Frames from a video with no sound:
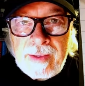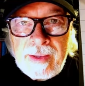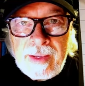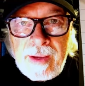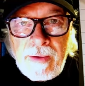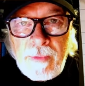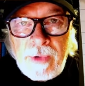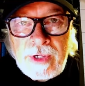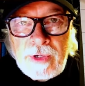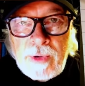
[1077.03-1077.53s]

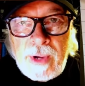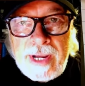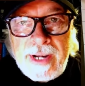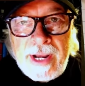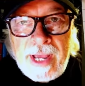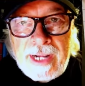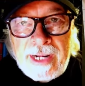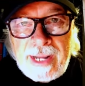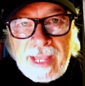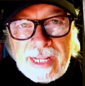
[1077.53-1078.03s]
And what do I
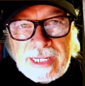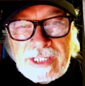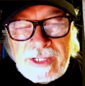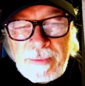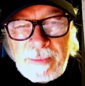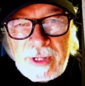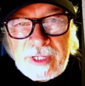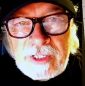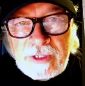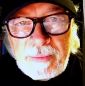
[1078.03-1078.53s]
not like so
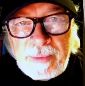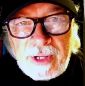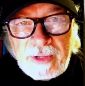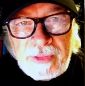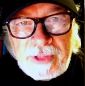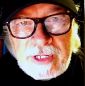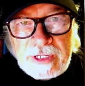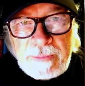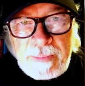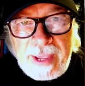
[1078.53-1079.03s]
much about
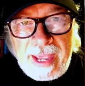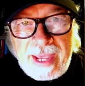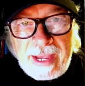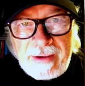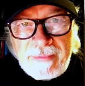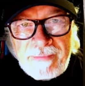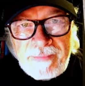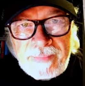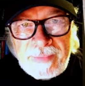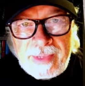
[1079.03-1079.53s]
this pen?